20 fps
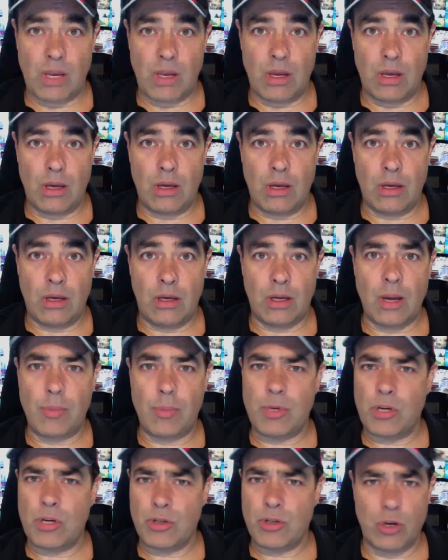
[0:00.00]
uh, a
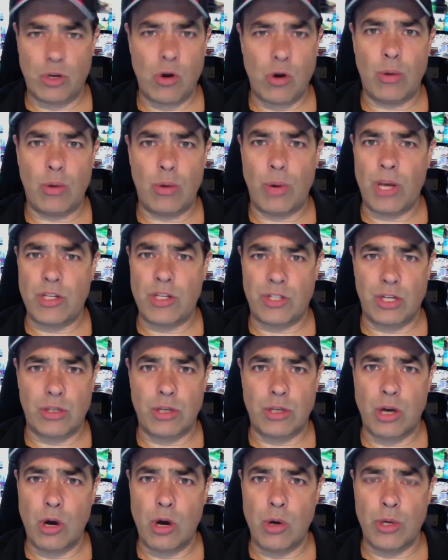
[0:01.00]
couple years ago, I raced
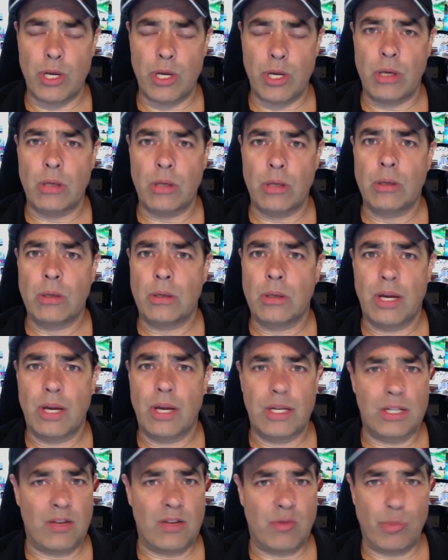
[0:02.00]
at Coda.
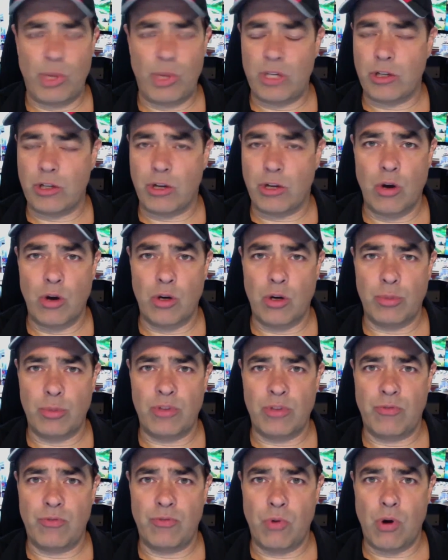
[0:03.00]
I had never been to Coda
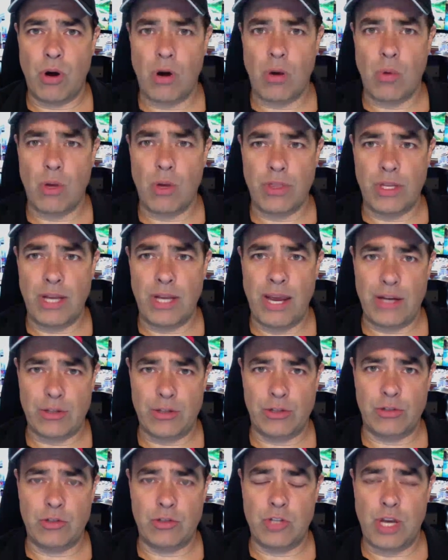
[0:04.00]
before. I won the
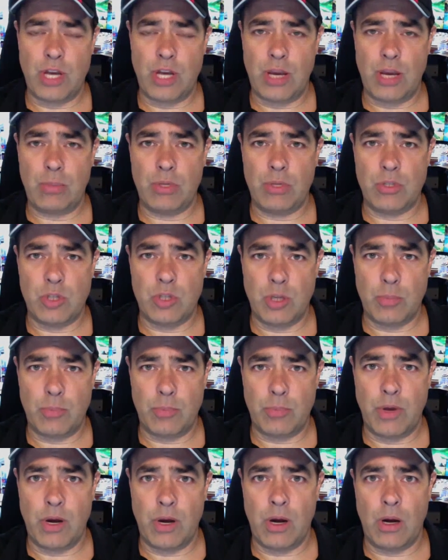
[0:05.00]
national
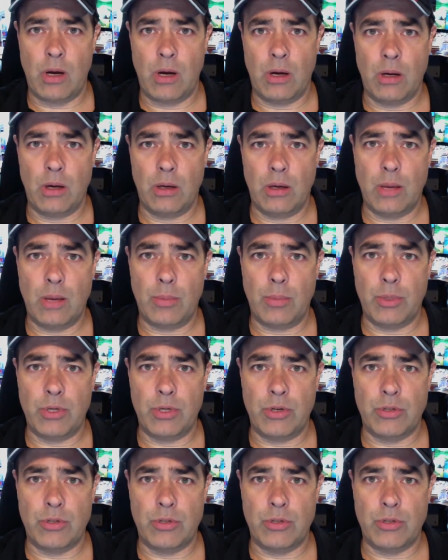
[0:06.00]
championship there a couple years